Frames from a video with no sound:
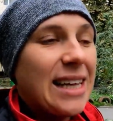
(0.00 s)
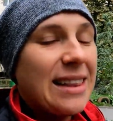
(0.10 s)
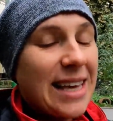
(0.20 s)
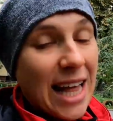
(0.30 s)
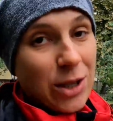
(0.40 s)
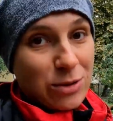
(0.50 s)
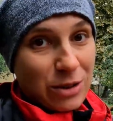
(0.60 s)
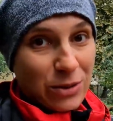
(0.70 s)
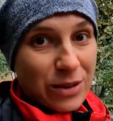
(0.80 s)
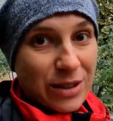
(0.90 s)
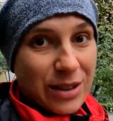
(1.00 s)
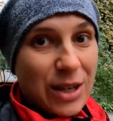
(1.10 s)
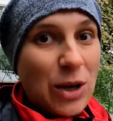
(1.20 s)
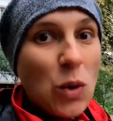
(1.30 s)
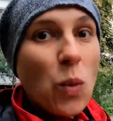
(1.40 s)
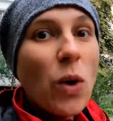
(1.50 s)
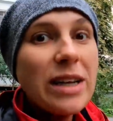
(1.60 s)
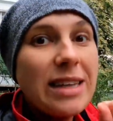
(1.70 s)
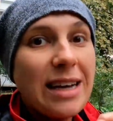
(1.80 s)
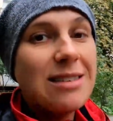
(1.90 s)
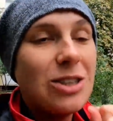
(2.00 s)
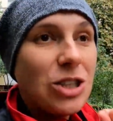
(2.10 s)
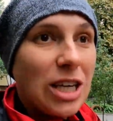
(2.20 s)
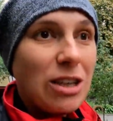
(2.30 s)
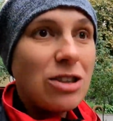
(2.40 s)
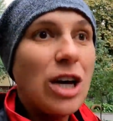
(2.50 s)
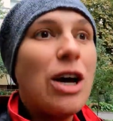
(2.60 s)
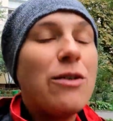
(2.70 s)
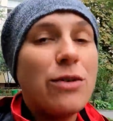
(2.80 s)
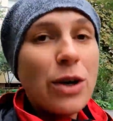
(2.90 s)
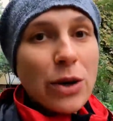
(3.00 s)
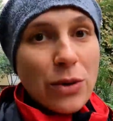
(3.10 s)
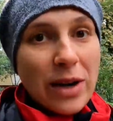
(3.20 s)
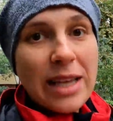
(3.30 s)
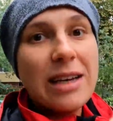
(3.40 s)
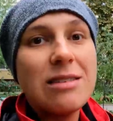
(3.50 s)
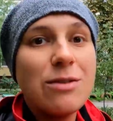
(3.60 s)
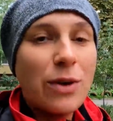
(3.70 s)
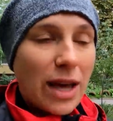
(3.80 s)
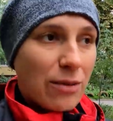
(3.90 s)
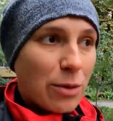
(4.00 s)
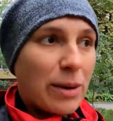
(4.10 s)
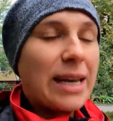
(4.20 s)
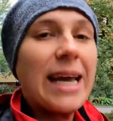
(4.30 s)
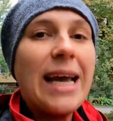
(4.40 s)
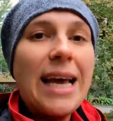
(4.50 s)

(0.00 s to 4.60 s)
the yellow zone. What does it change for Ukrainians, for everybody